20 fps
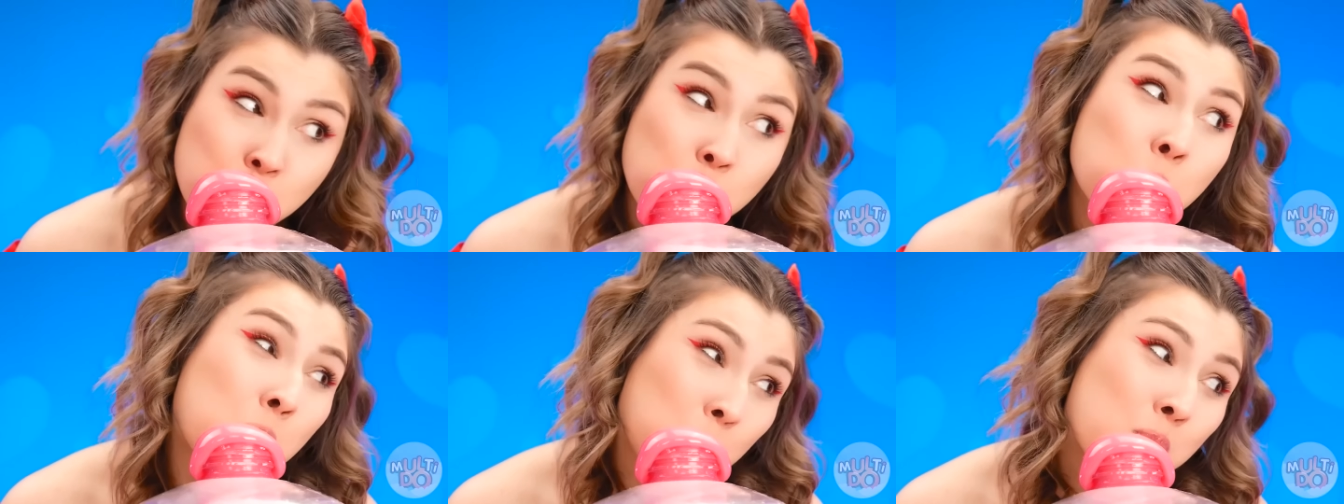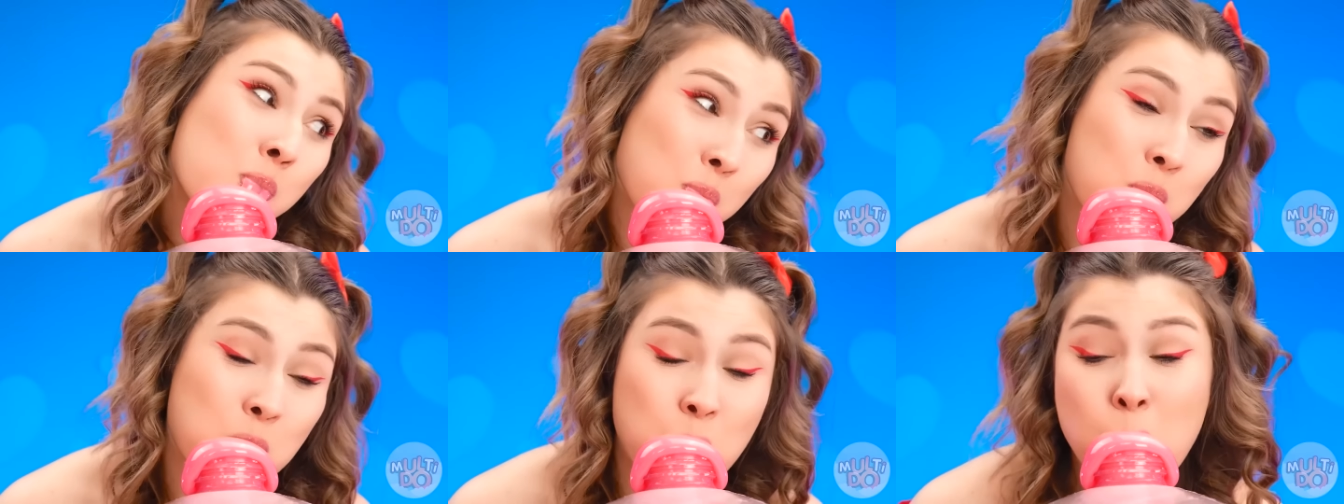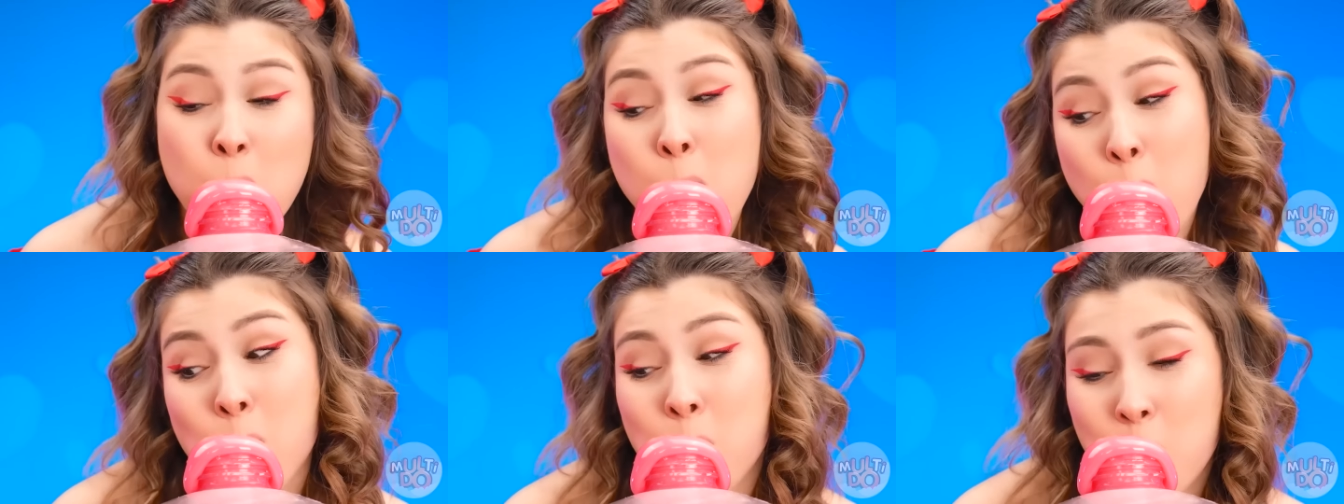I believe
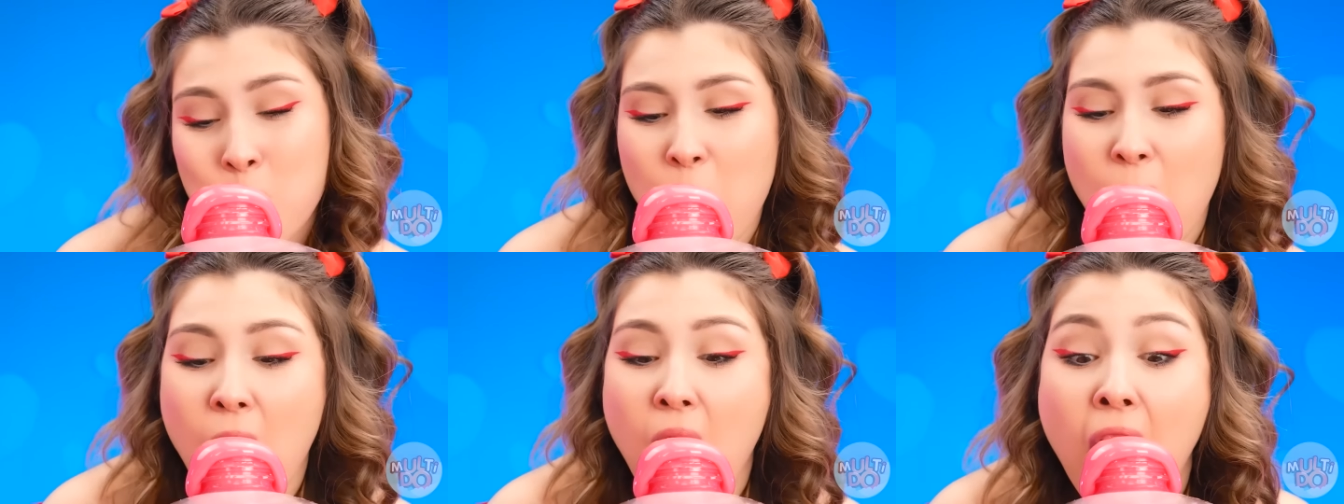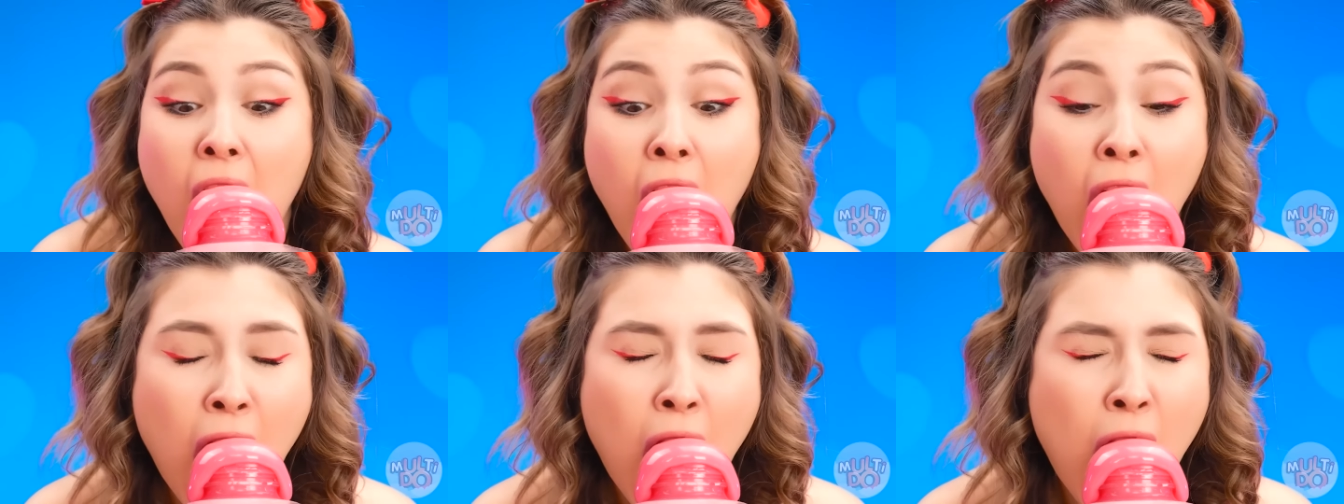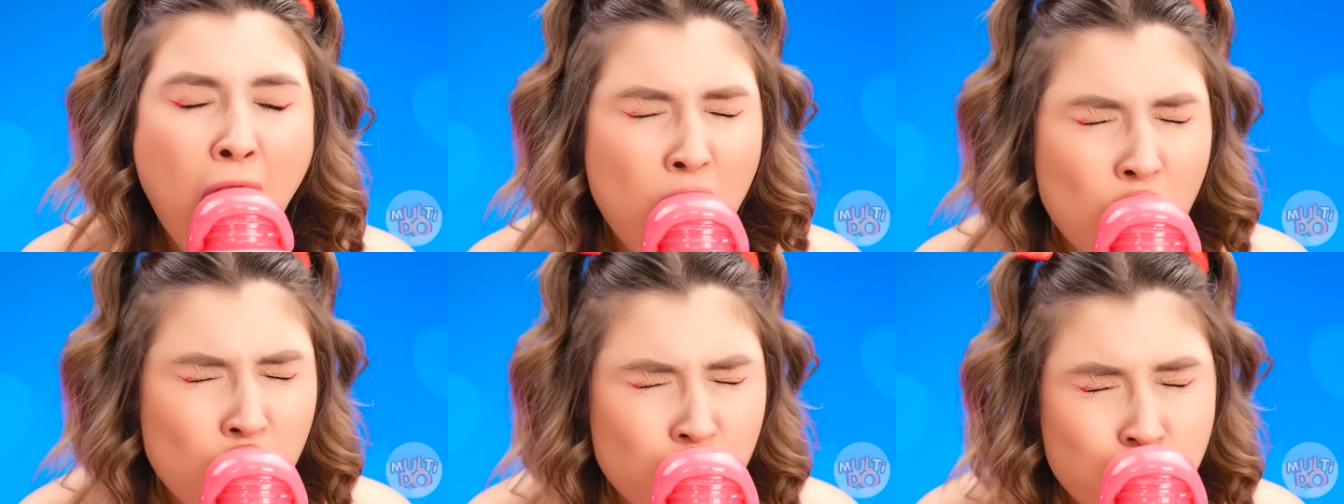in you!
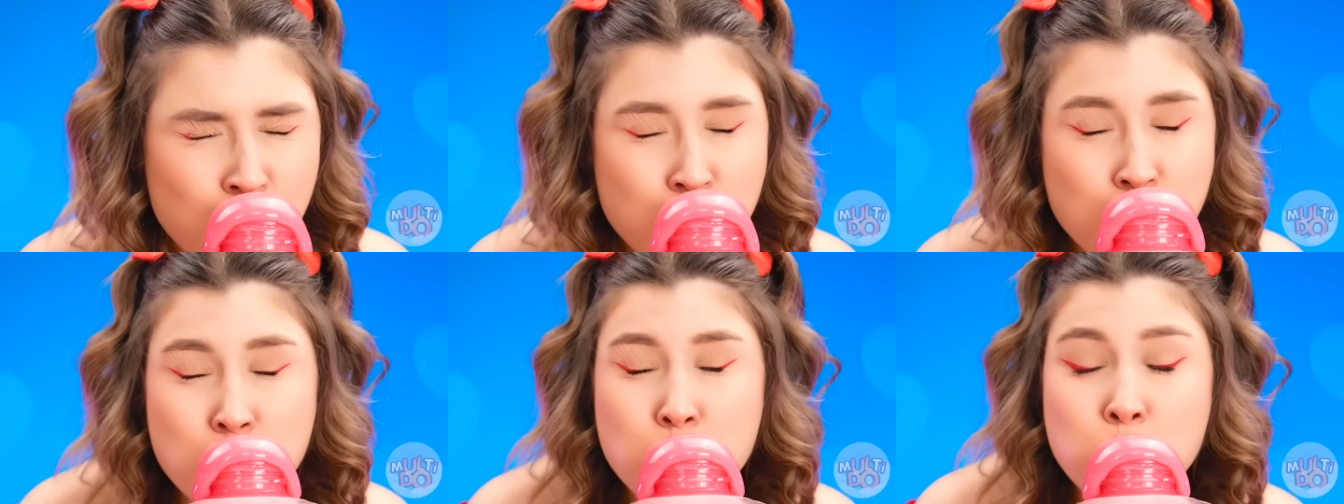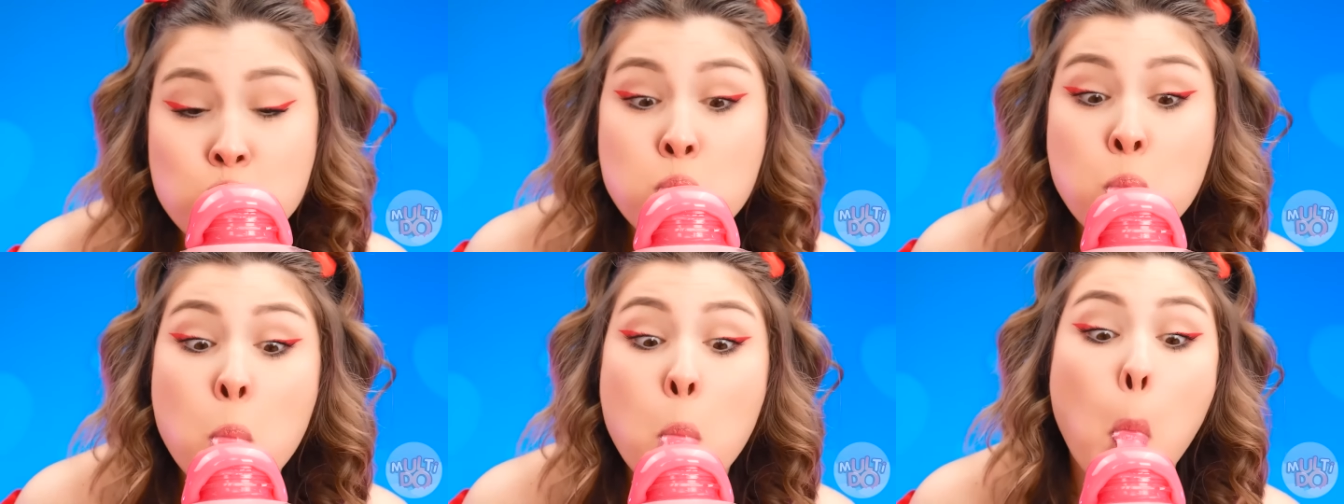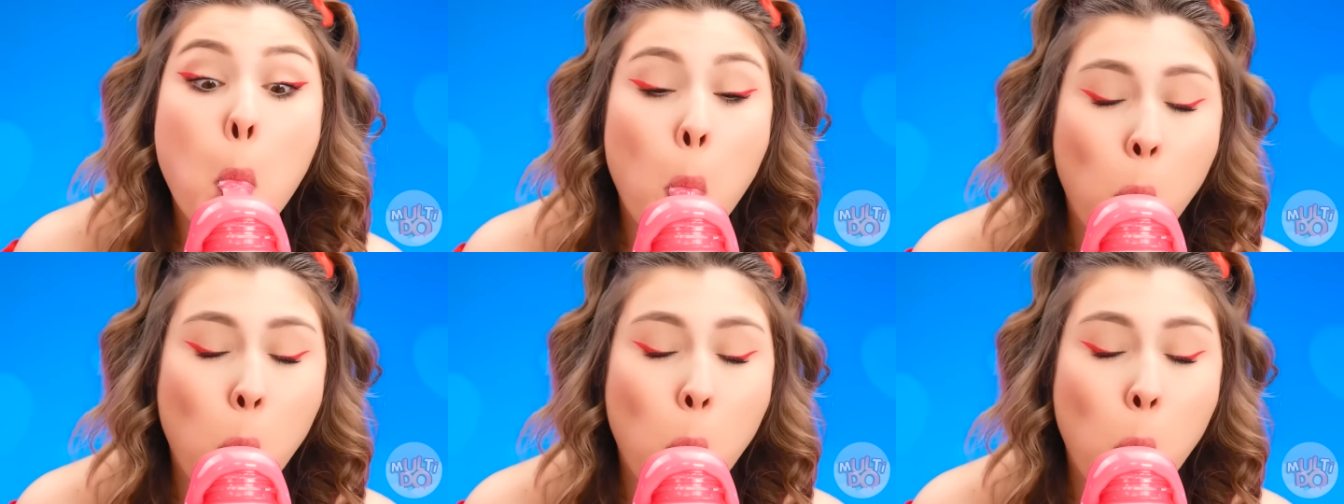Oh, thank you,